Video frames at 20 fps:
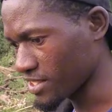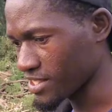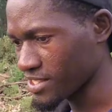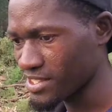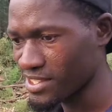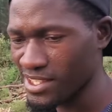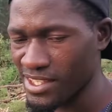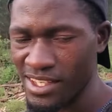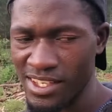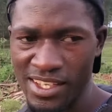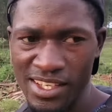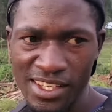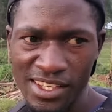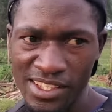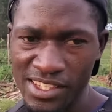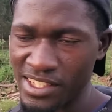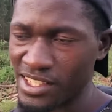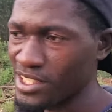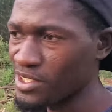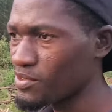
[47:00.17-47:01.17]
just
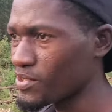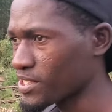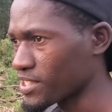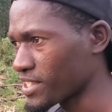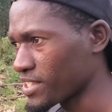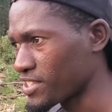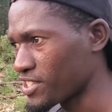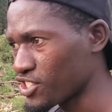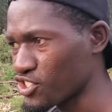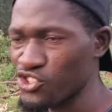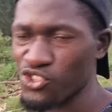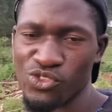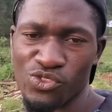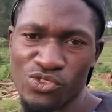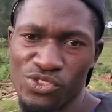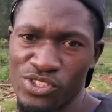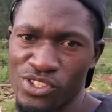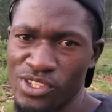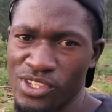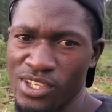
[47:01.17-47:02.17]
needed your
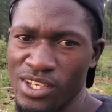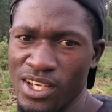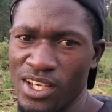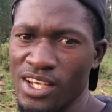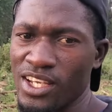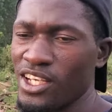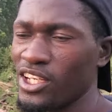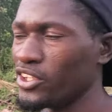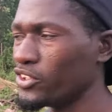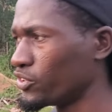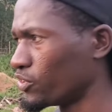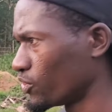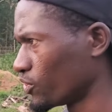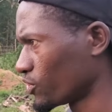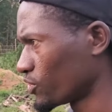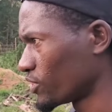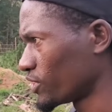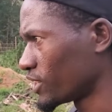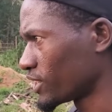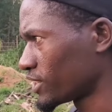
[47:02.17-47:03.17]
suggestions. It's
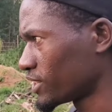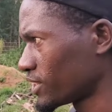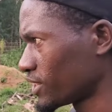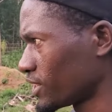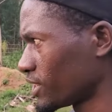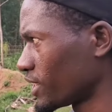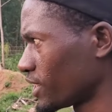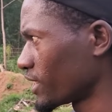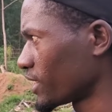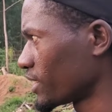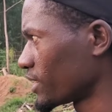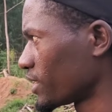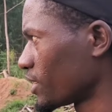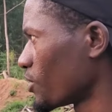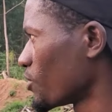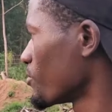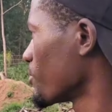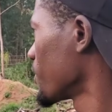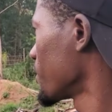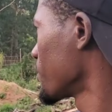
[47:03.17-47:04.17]
not that the
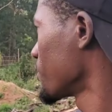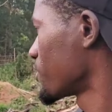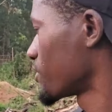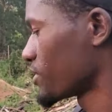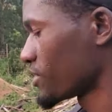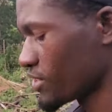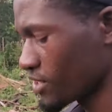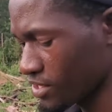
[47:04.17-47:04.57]
woman is